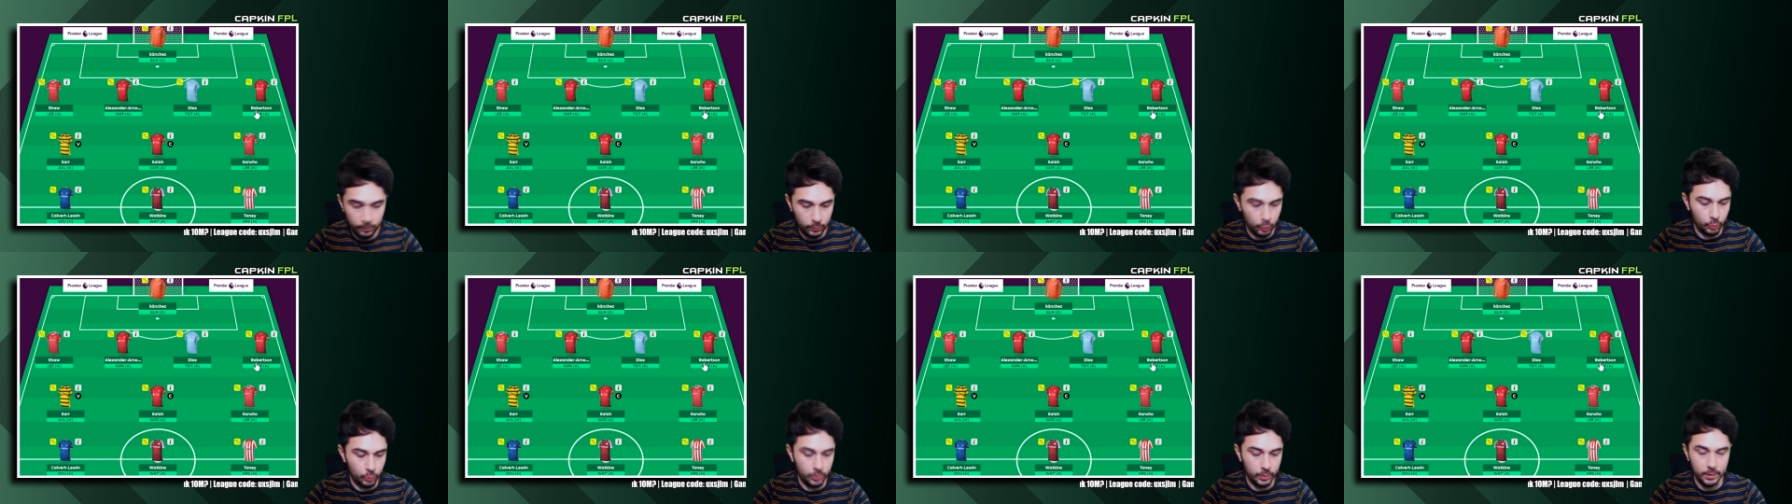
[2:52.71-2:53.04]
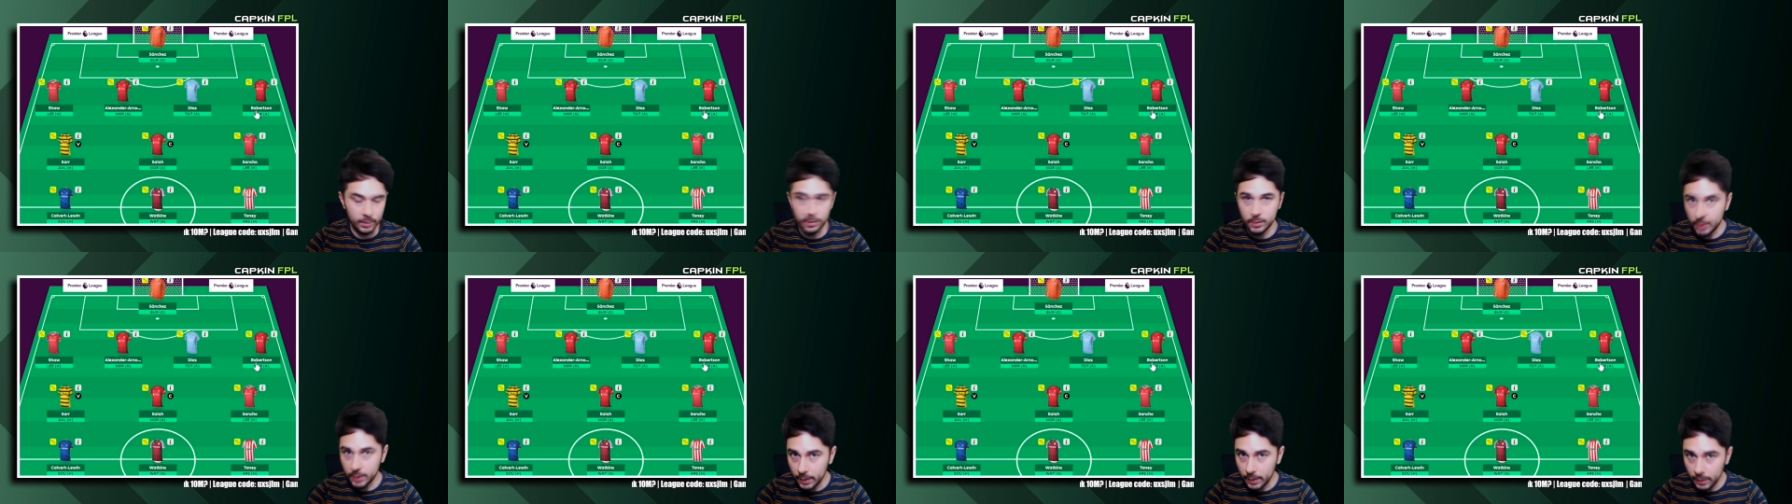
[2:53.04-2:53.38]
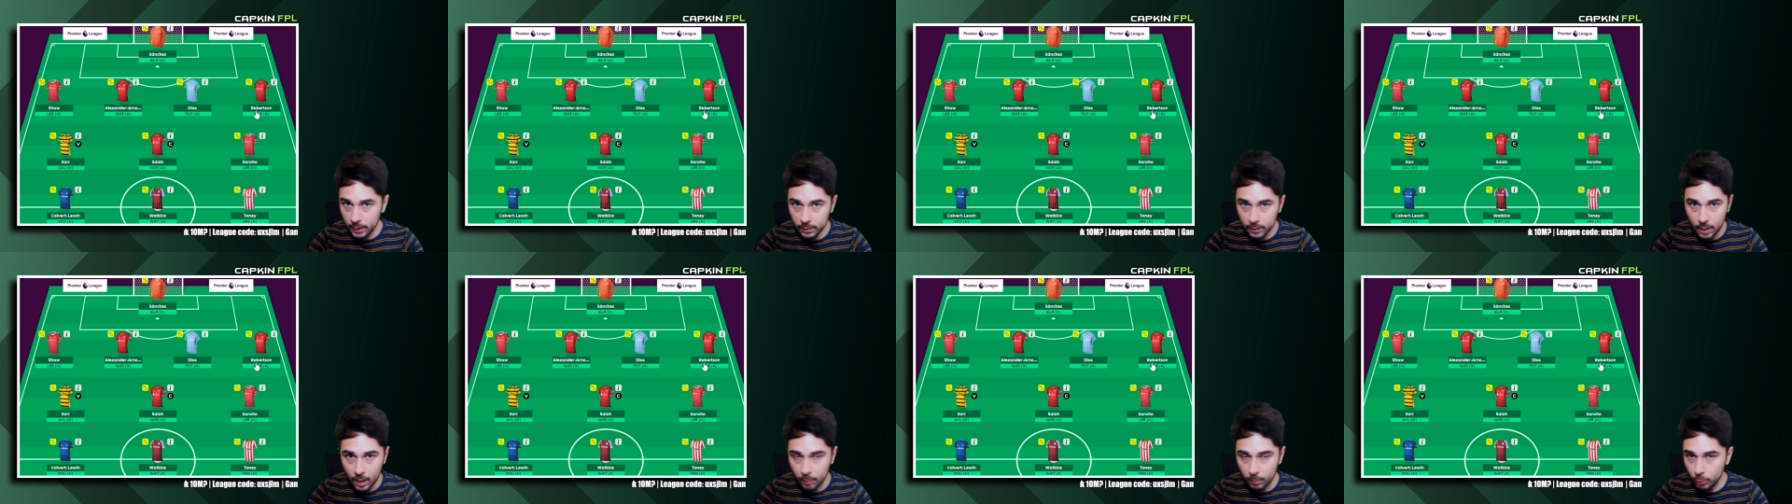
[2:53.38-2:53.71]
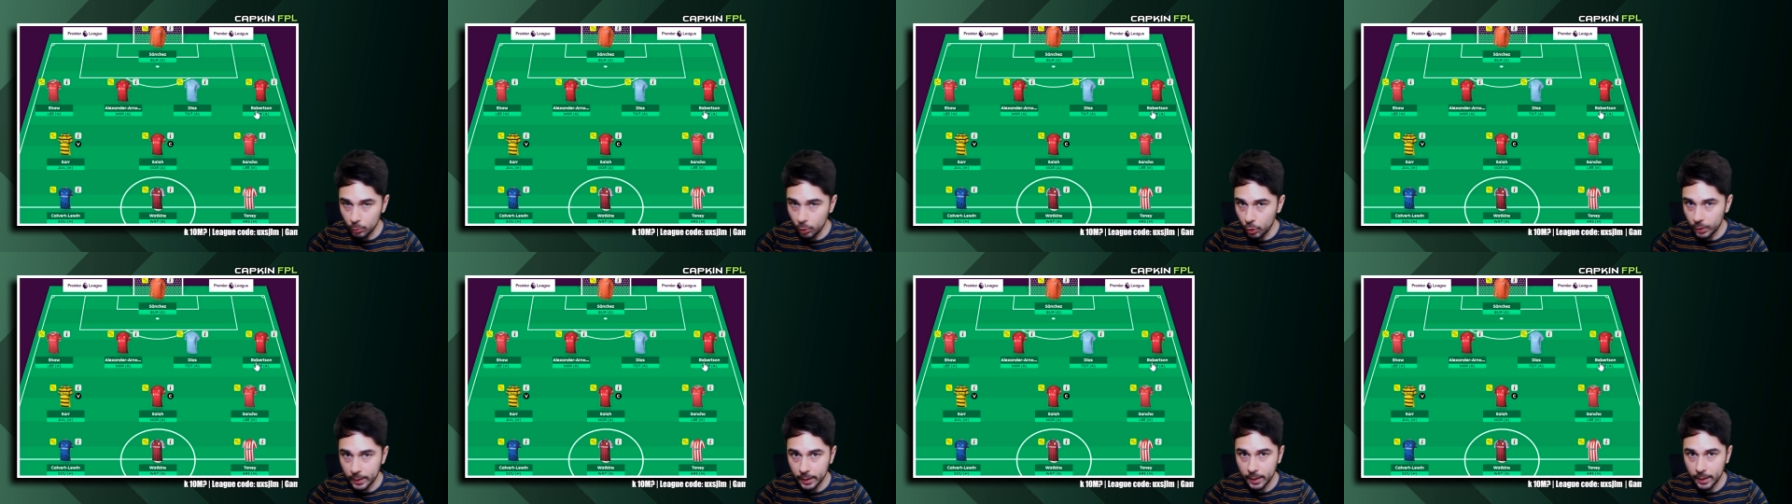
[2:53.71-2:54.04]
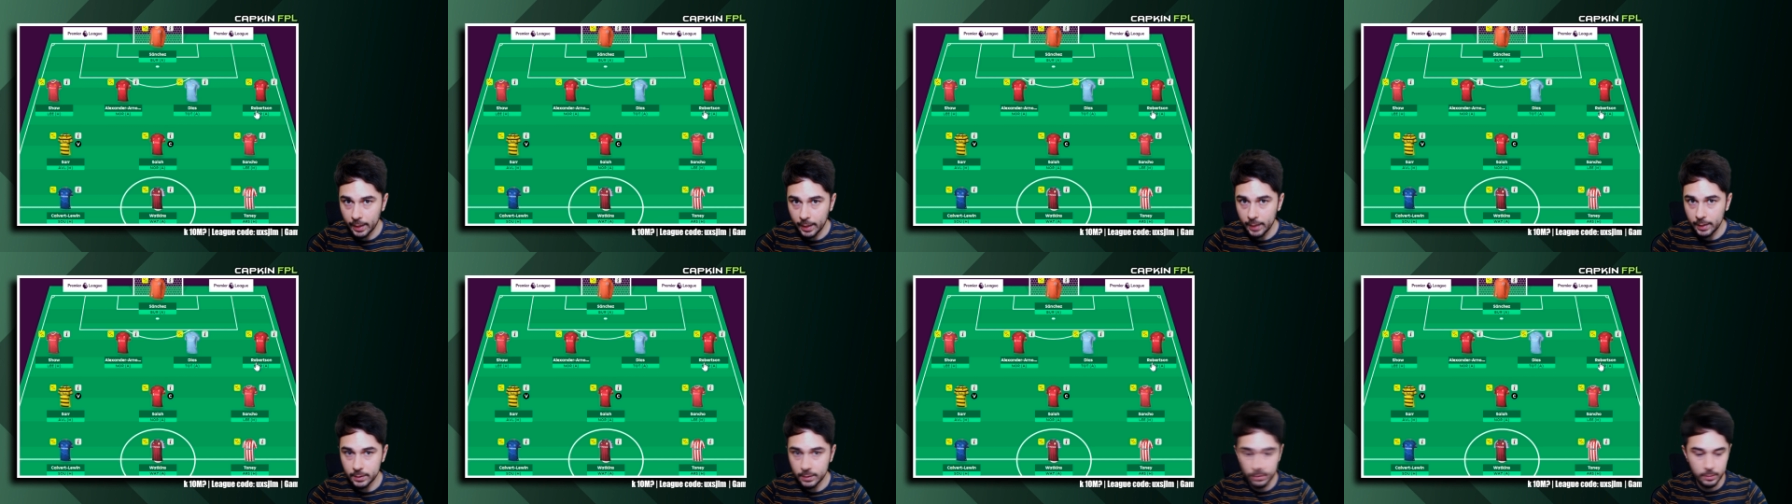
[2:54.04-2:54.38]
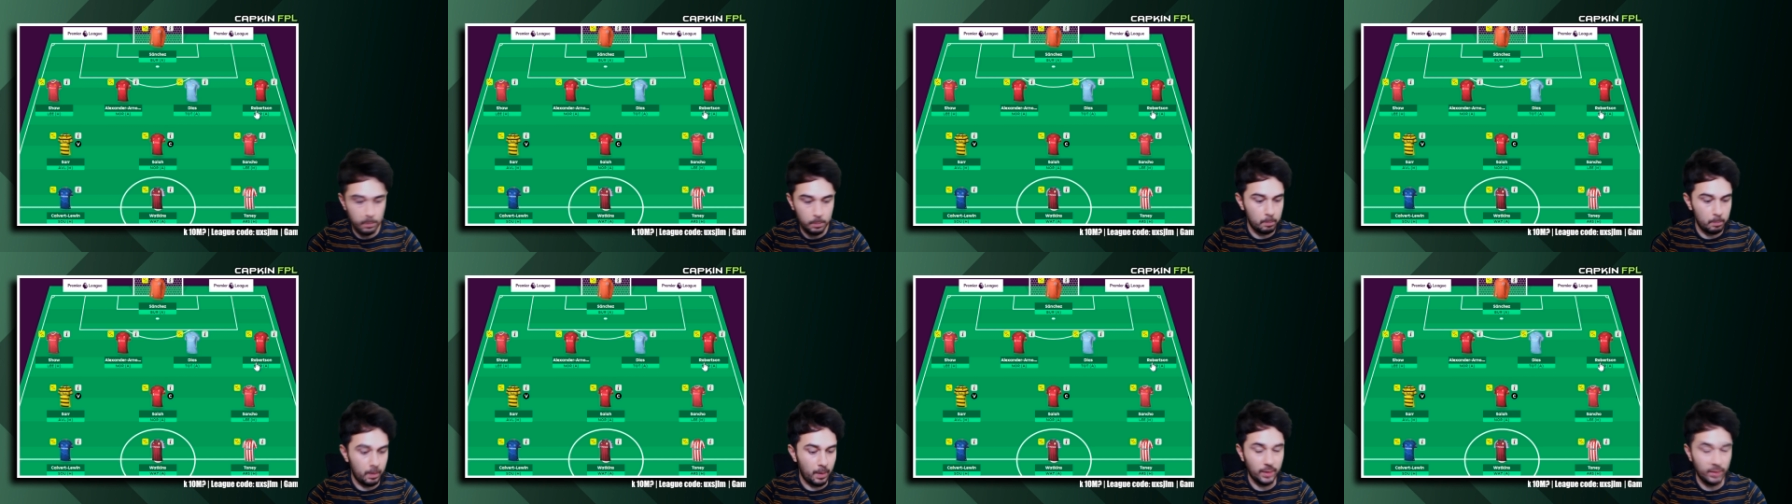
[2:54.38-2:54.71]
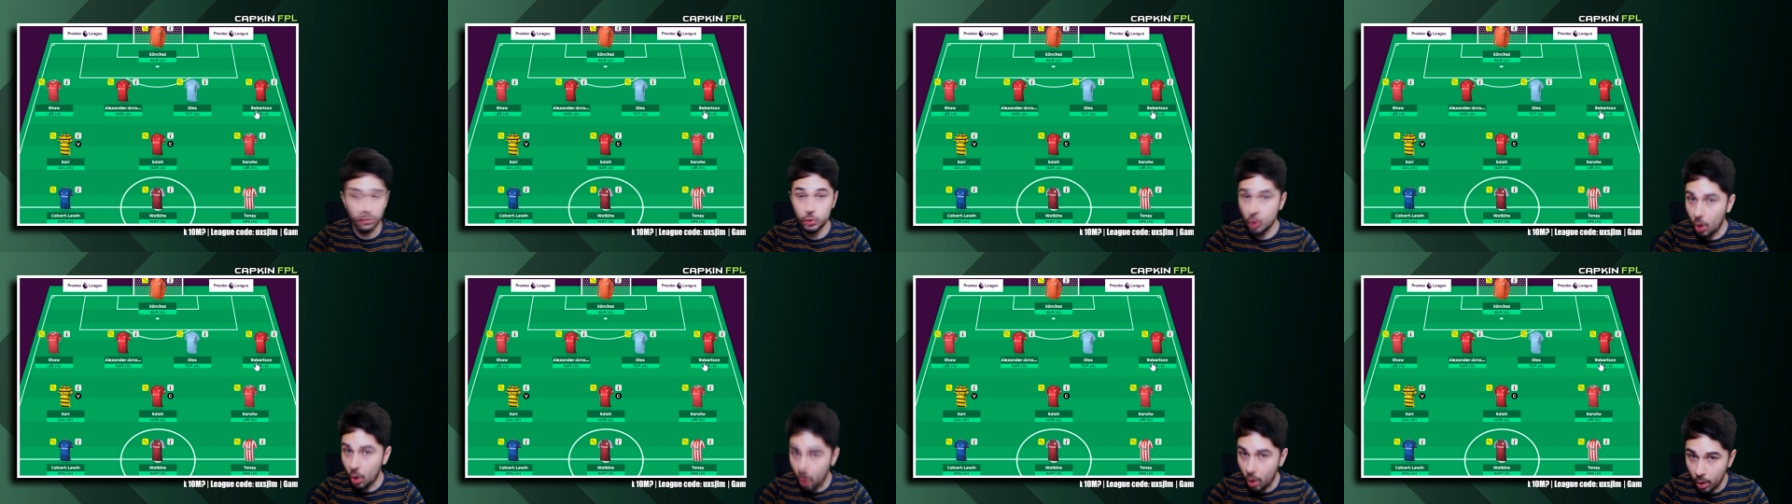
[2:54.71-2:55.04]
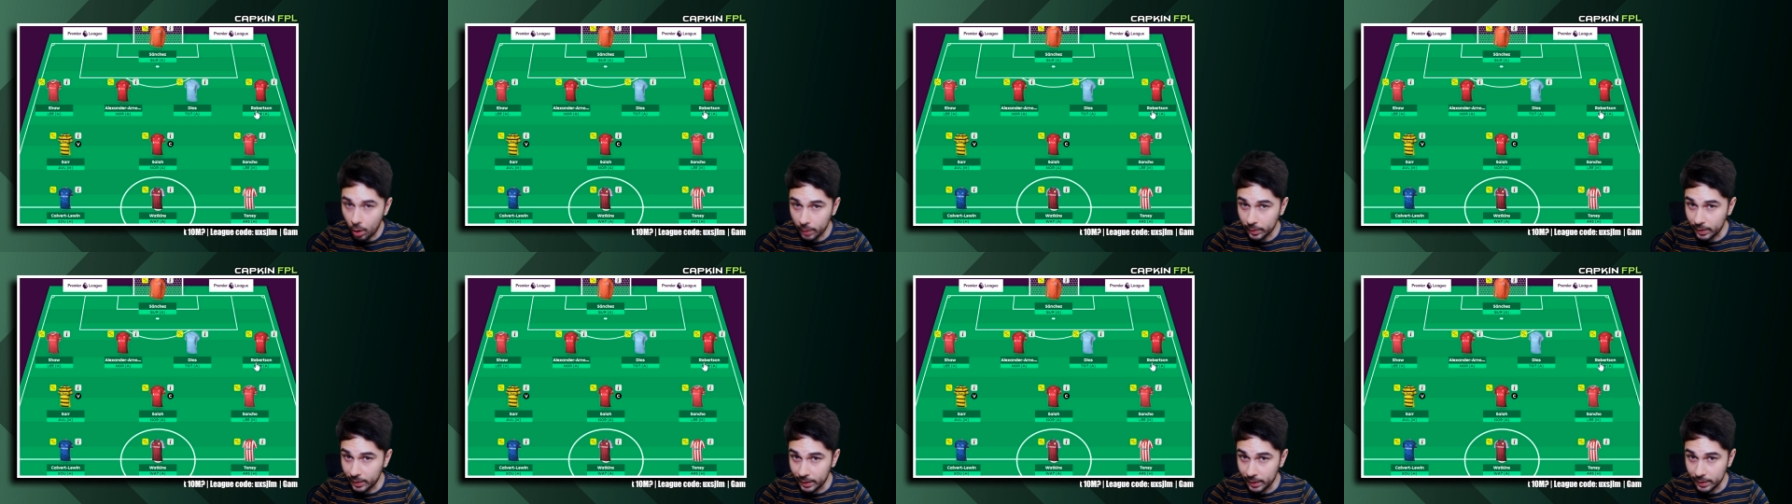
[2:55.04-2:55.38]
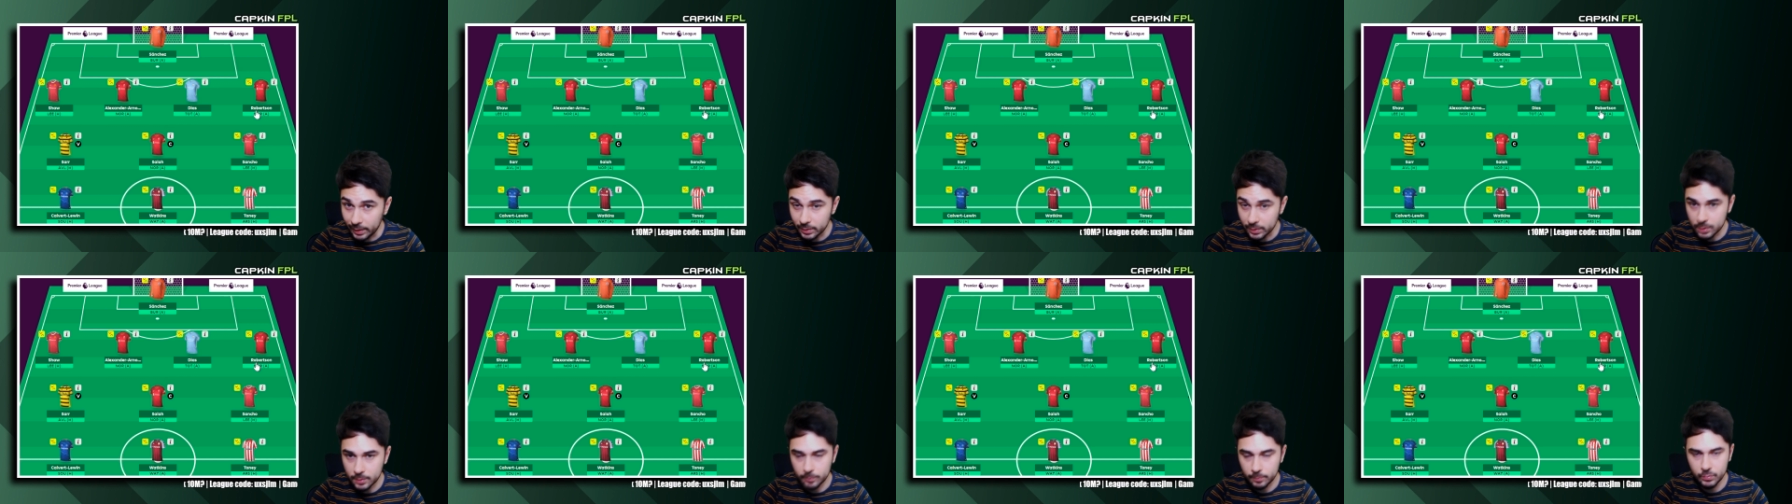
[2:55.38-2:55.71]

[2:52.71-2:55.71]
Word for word: Lucas Digne that I'm looking at, Matt Targett.